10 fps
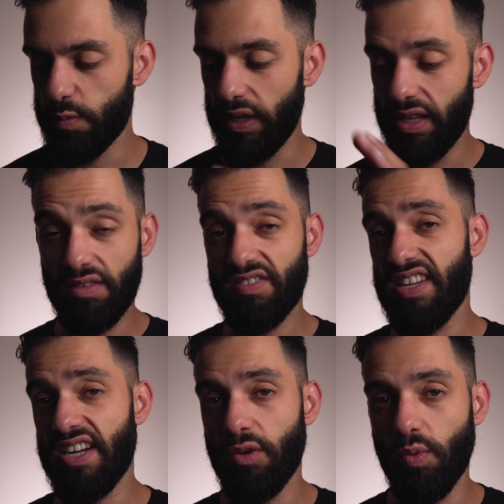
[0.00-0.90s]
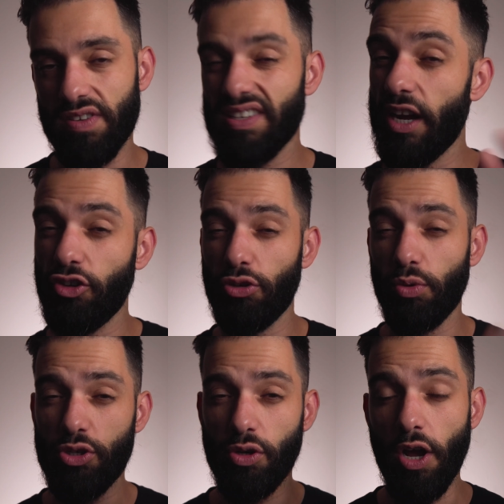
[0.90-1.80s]
but the standard ones that I
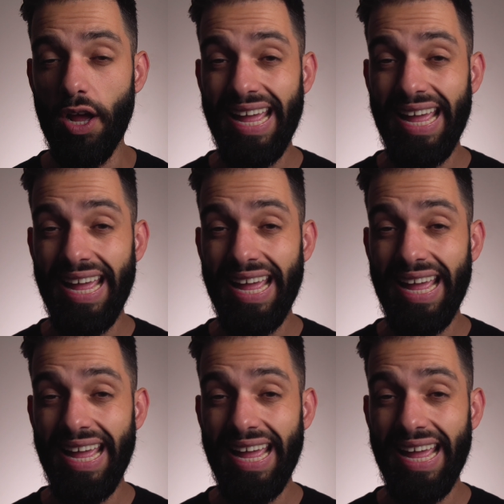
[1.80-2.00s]
showed you